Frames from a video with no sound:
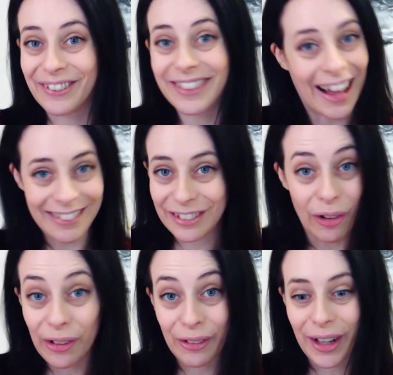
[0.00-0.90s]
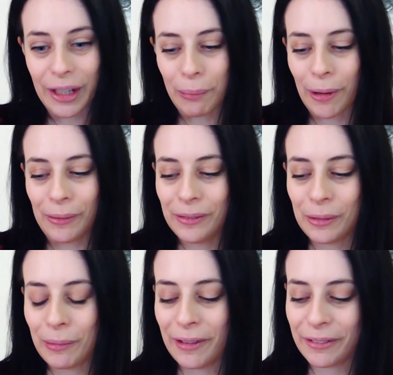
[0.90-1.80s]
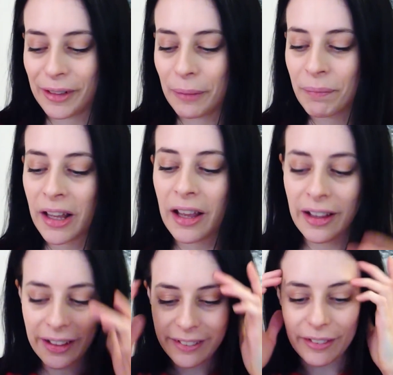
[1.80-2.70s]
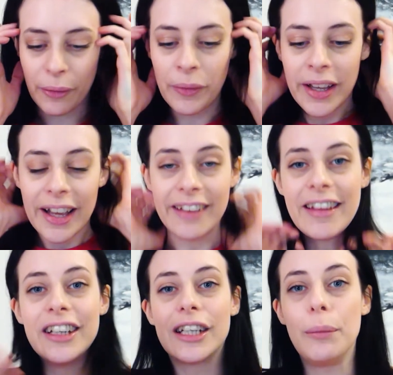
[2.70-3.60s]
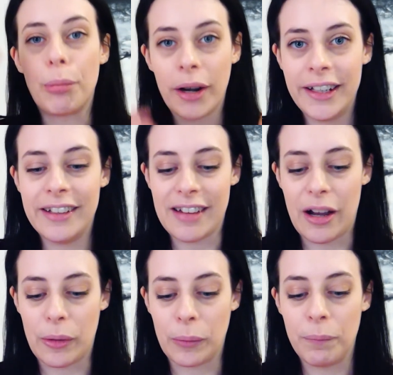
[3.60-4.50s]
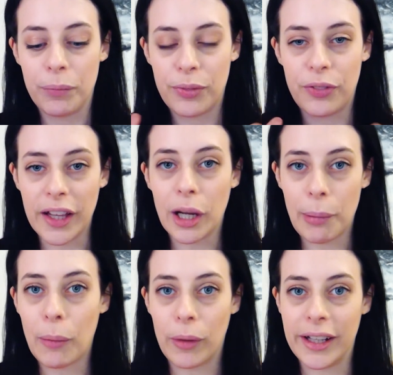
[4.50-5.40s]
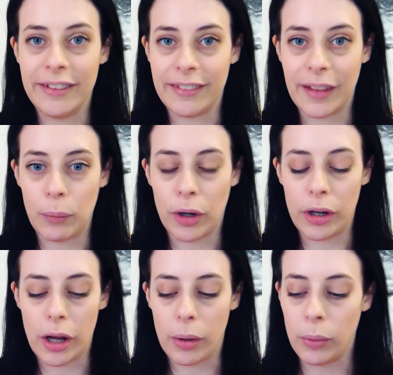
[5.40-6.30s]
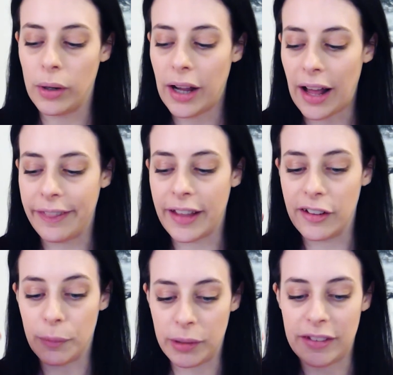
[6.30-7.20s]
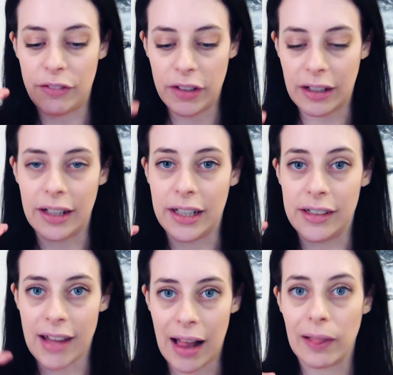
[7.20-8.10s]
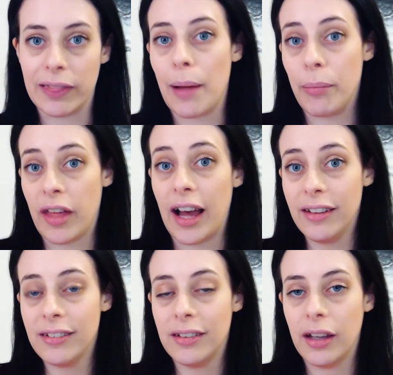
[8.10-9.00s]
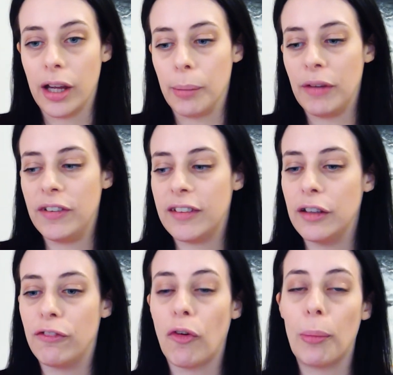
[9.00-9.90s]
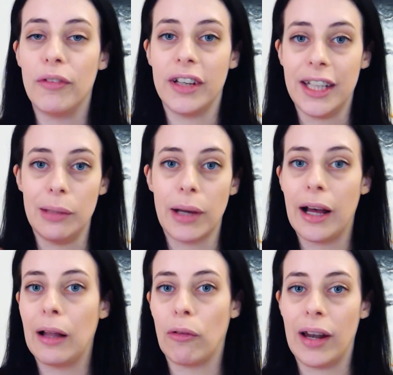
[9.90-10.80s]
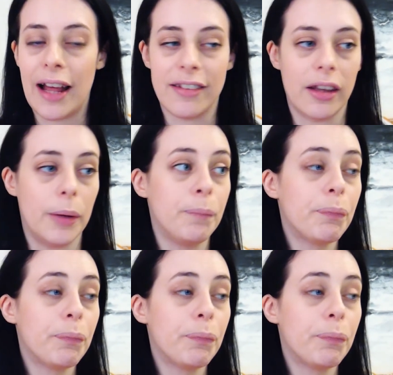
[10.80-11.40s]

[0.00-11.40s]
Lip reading: that's not a great approach to part 3. So essentially break it down, think about what it is that they want to know, and then specifically tell them that. If it's in the form of an email or a letter